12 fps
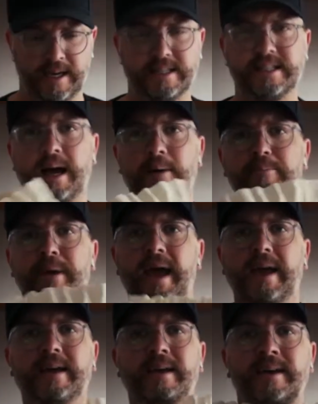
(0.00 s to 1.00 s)
It's come
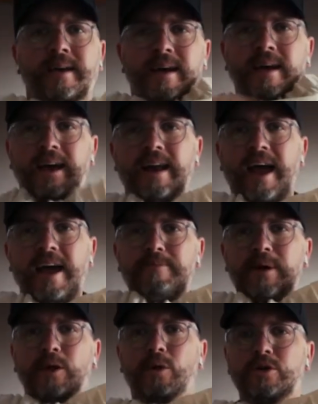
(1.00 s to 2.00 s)
back. I had
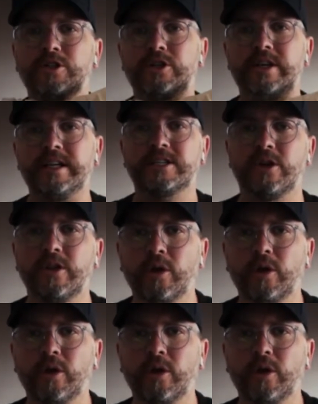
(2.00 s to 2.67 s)
my laundry, so the